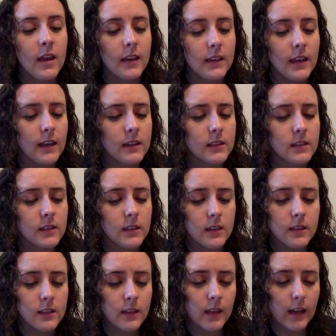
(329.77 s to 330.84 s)
"Yes,
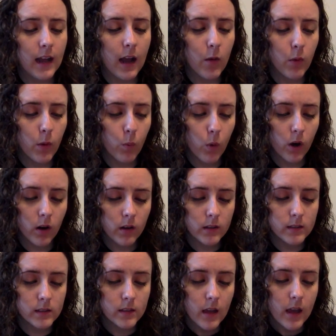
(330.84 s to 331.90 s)
isn't that how it
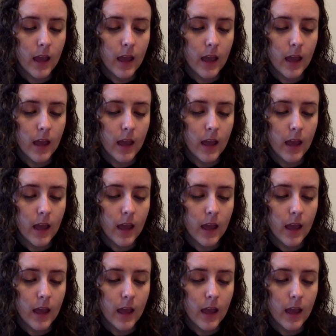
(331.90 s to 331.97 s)
works?"